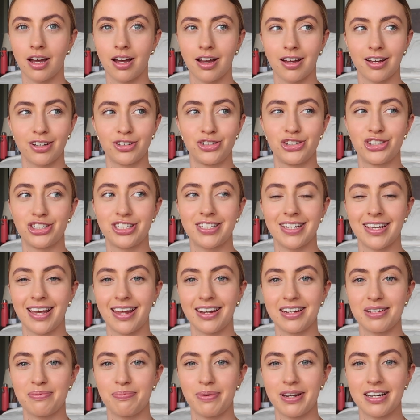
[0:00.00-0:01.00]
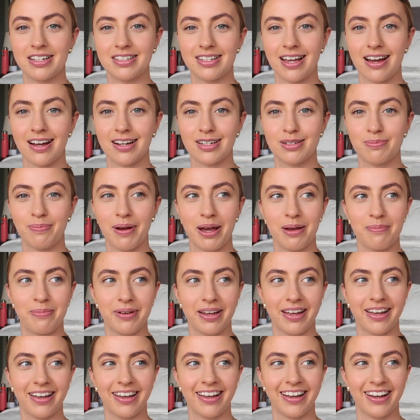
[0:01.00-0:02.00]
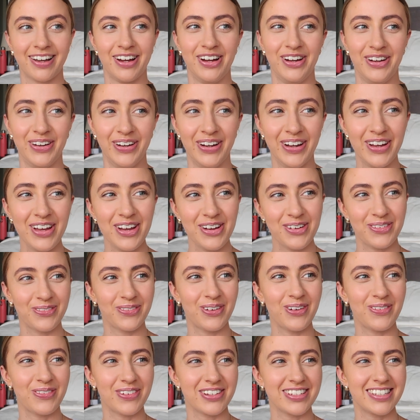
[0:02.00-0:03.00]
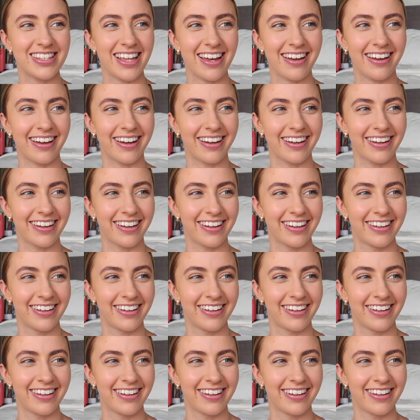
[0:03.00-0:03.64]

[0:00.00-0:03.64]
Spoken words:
I can just see Ellis being attacked by what was that?